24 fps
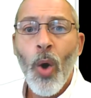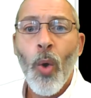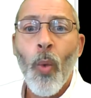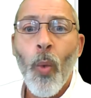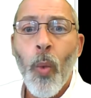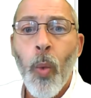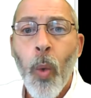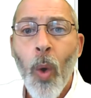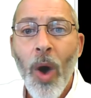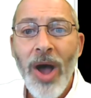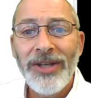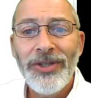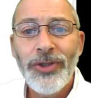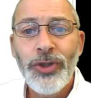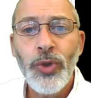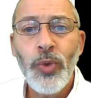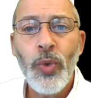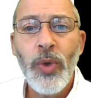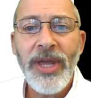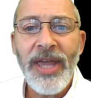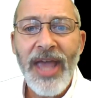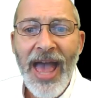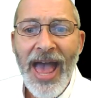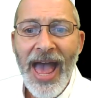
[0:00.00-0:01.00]
What do
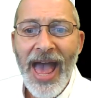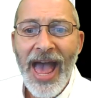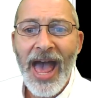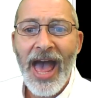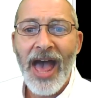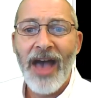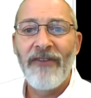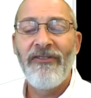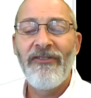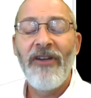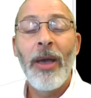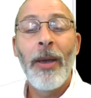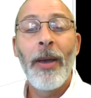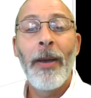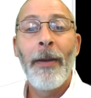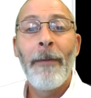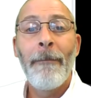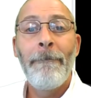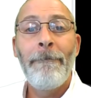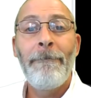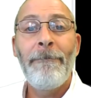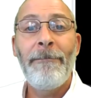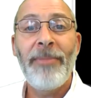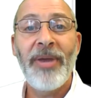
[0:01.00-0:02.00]
we have
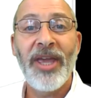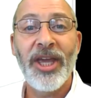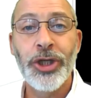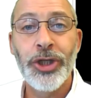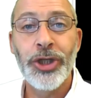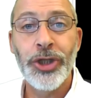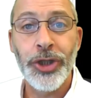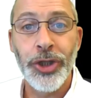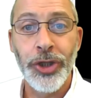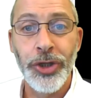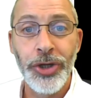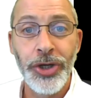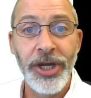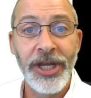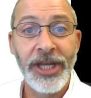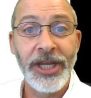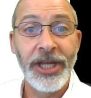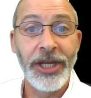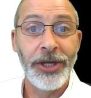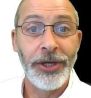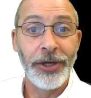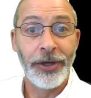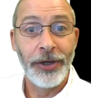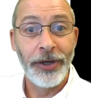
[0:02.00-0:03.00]
pictured
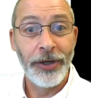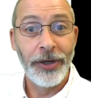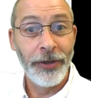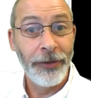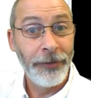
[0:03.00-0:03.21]
here?